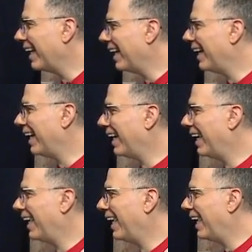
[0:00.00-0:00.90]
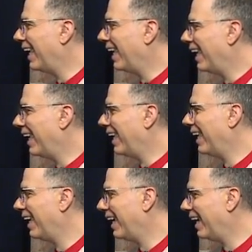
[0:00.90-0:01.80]

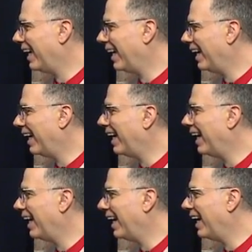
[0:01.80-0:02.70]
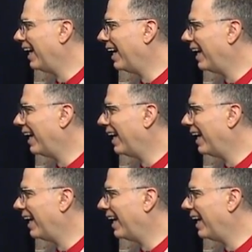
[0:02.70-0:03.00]
The person shown says nothing.